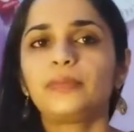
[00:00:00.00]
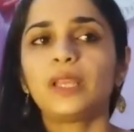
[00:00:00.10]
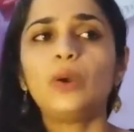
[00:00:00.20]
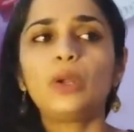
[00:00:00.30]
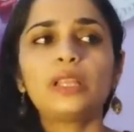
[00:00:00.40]

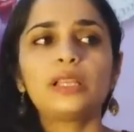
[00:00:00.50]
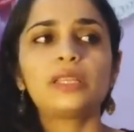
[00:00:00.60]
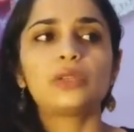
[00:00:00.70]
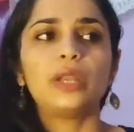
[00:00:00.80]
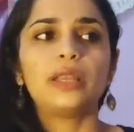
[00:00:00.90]
Or the
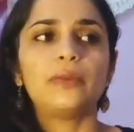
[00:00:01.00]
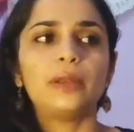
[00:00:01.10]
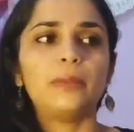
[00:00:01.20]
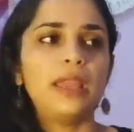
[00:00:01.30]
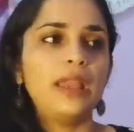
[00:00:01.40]
student will
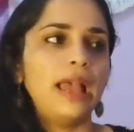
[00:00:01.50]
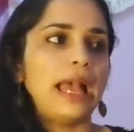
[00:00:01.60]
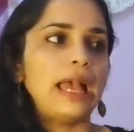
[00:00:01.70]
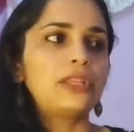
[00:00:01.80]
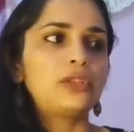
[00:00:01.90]
be,
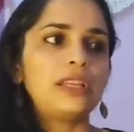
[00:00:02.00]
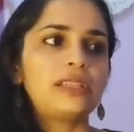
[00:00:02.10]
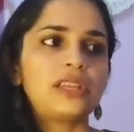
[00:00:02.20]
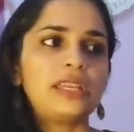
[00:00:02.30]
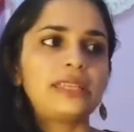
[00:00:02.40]
as soon as
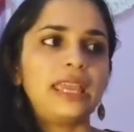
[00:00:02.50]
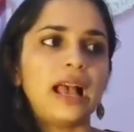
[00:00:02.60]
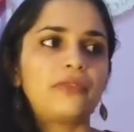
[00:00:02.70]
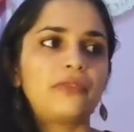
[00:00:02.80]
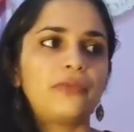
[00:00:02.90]
she see
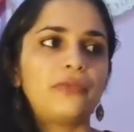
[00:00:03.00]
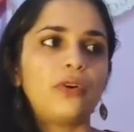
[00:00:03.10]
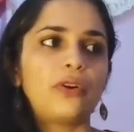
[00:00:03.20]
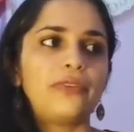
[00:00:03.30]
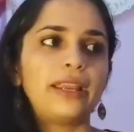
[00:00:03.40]
after
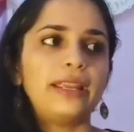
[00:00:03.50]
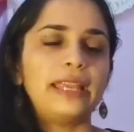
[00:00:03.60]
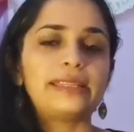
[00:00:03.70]
4 or 5 days.